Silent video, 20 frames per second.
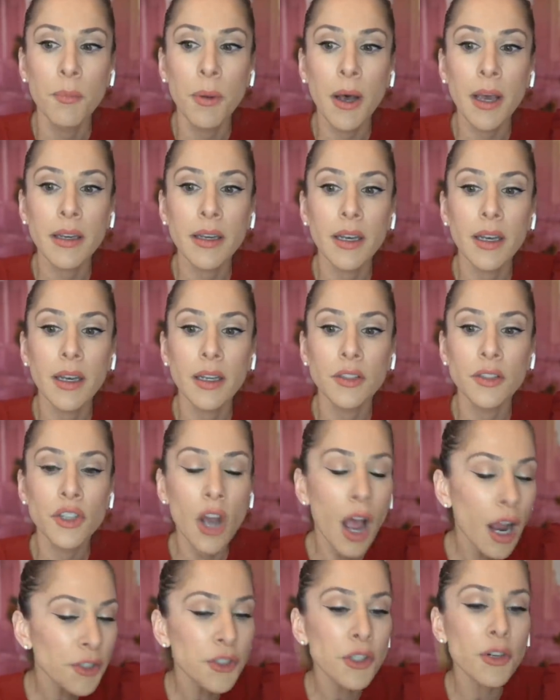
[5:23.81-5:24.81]
But
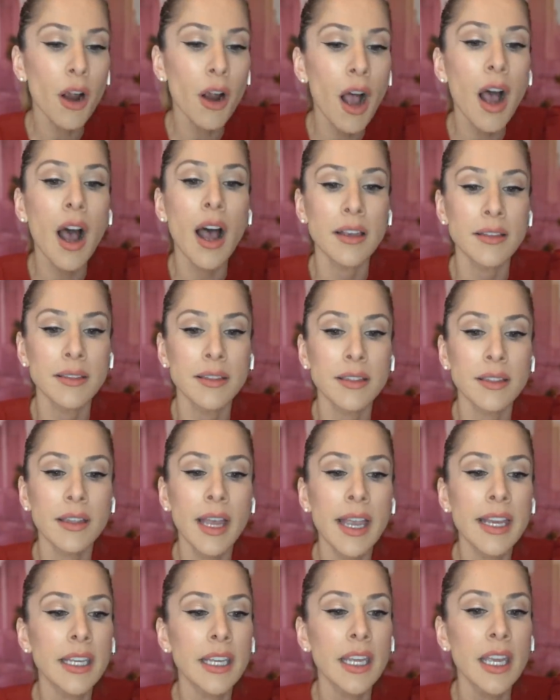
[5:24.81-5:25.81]
Dr. Oz,
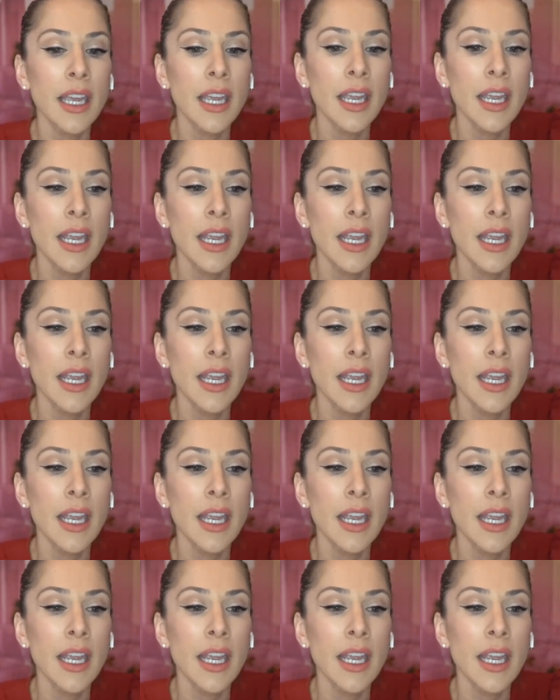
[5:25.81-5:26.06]
like